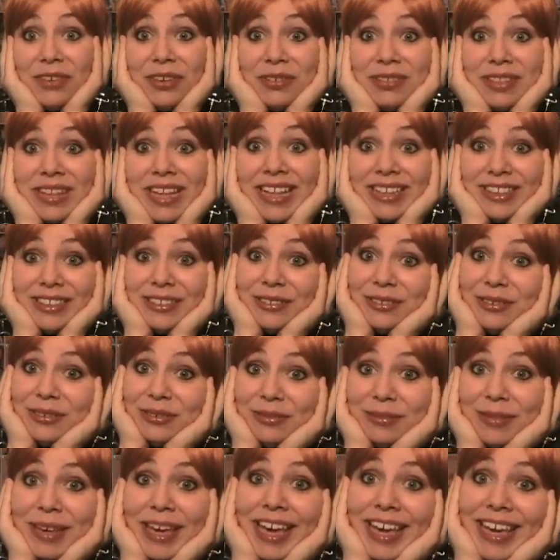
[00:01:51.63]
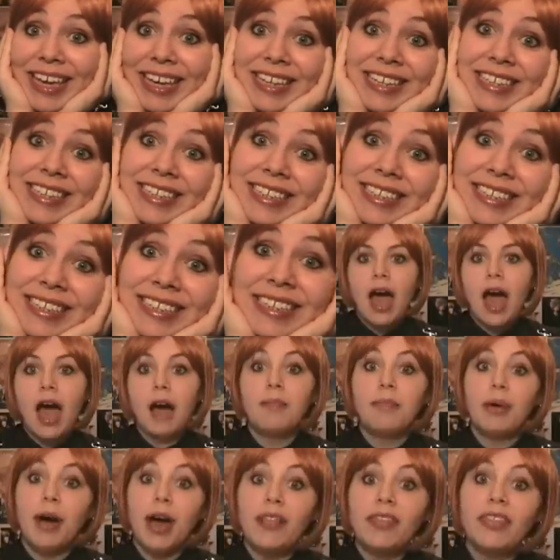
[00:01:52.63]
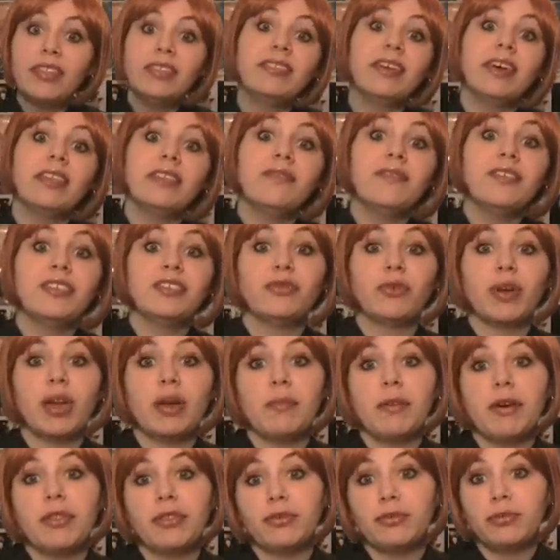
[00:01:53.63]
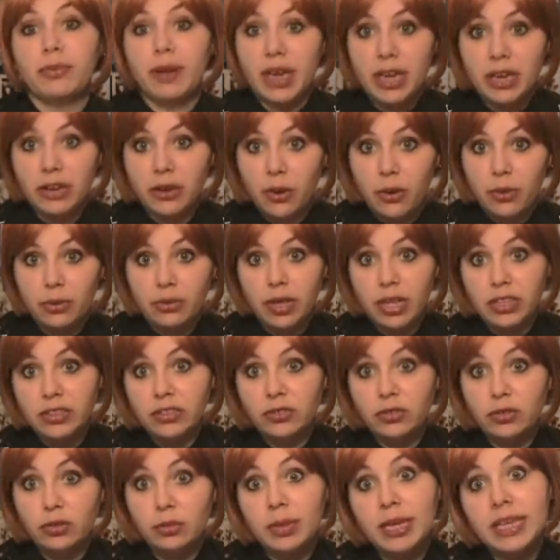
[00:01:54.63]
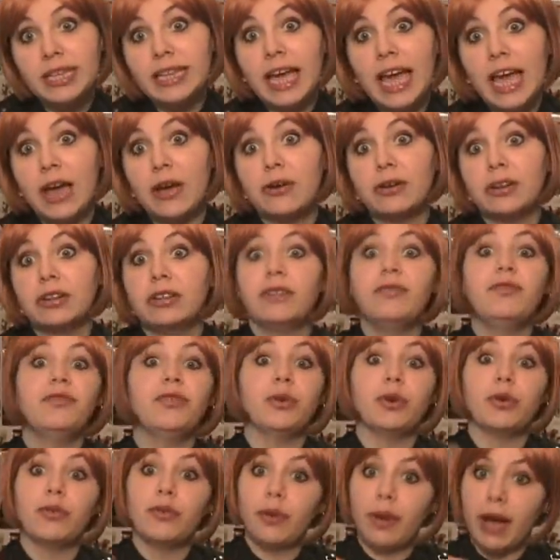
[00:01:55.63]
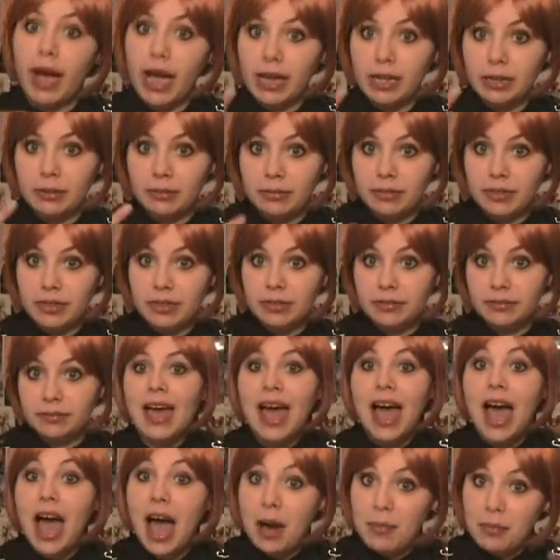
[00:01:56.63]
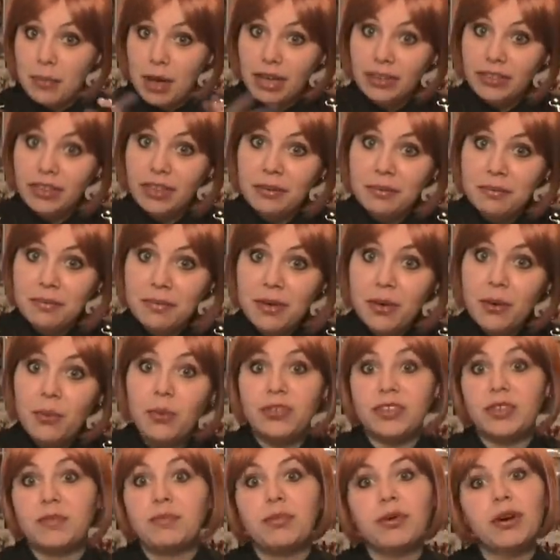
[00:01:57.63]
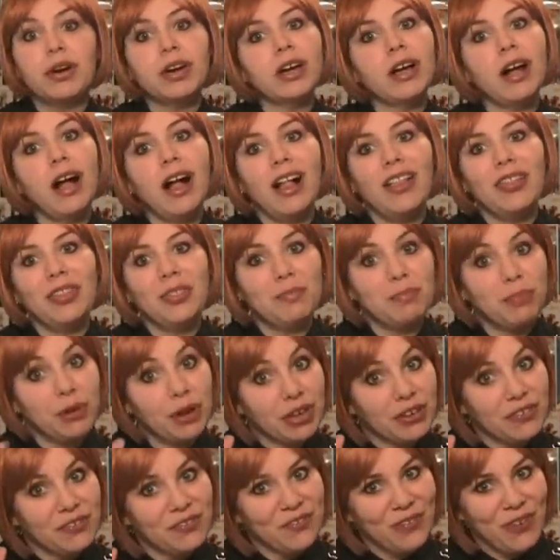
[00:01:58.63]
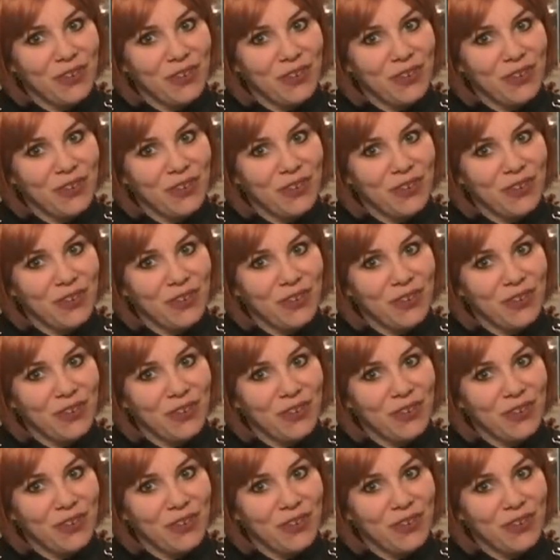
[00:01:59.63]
you not so Upon the death of his grandmother Reiko, Natsume inherited a few of her items. Among them was a book called The Book of